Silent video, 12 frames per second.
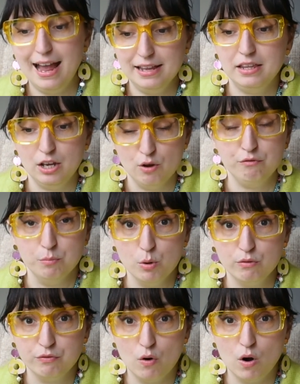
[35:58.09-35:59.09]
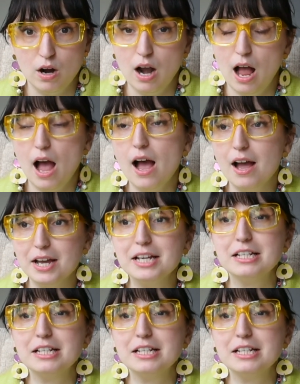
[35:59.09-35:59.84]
ending of book 4, I